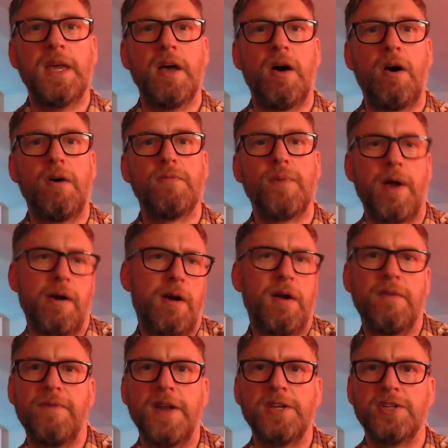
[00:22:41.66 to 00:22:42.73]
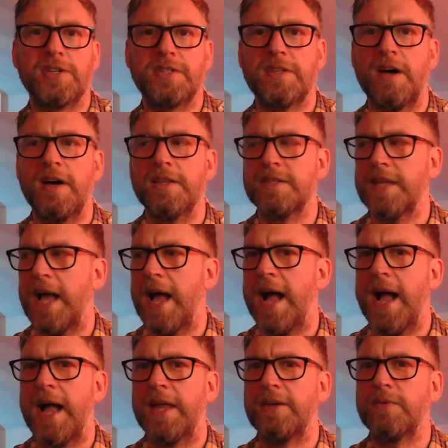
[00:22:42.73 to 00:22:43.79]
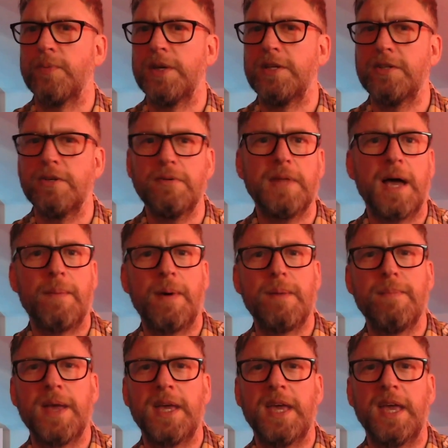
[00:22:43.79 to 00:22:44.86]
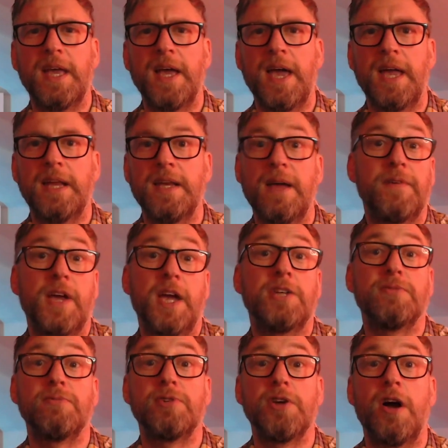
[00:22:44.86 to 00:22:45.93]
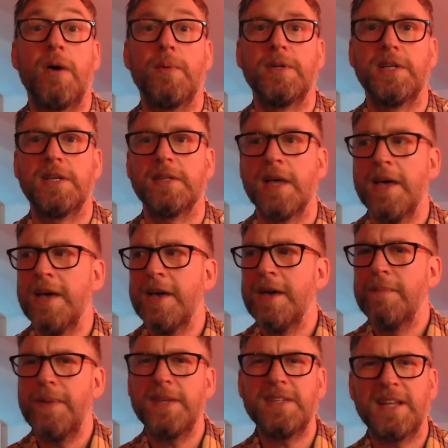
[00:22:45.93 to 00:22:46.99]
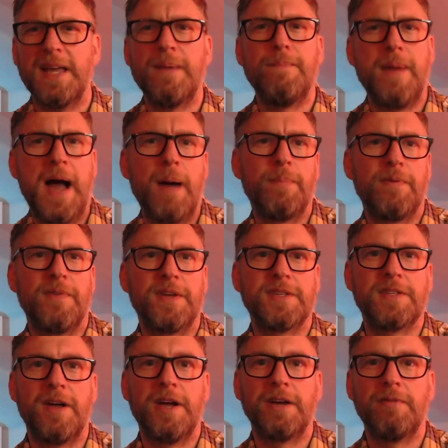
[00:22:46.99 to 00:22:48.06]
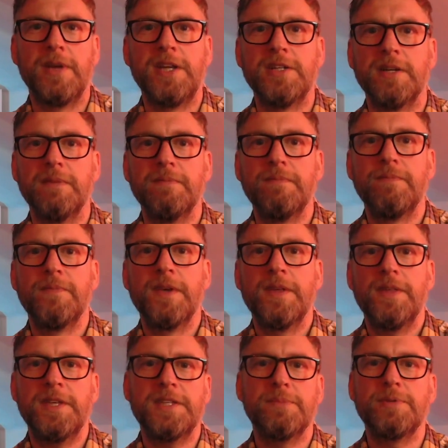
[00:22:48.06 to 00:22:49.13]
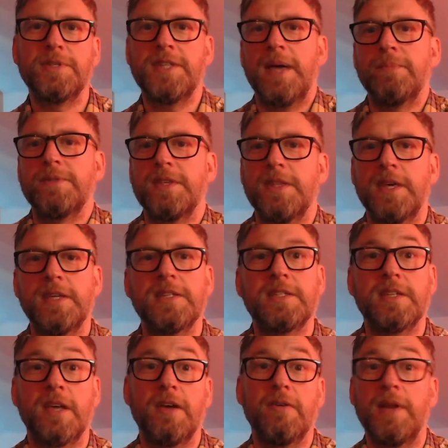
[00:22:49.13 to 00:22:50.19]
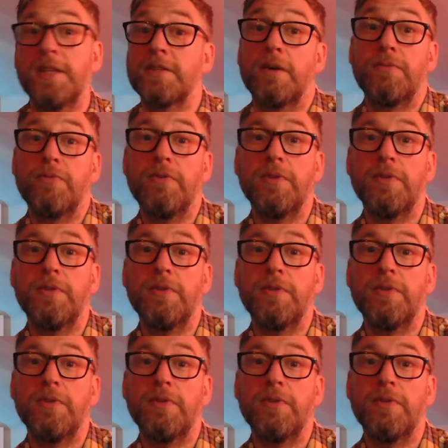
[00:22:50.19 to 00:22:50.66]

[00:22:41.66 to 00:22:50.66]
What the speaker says: of where our adventure starts, and we do that by making a navigational chart, which is basically a map of our starting region. There's some steps to this, so let's go through